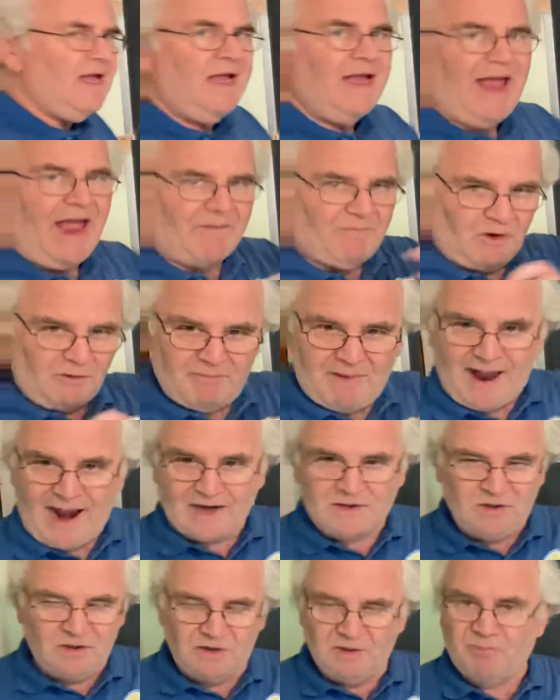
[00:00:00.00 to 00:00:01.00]
And we're back
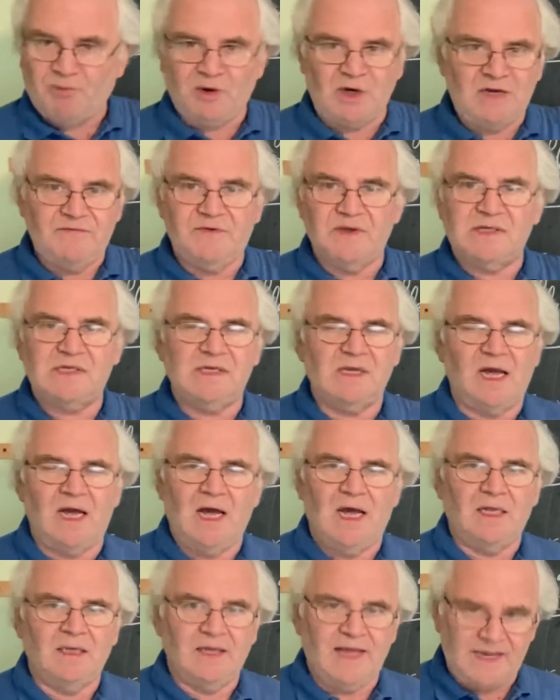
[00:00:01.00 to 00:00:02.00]
to the previous
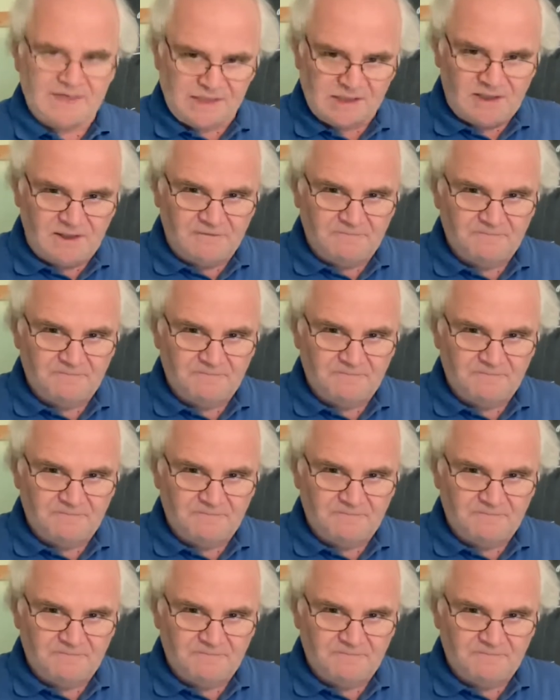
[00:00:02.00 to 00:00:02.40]
lesson.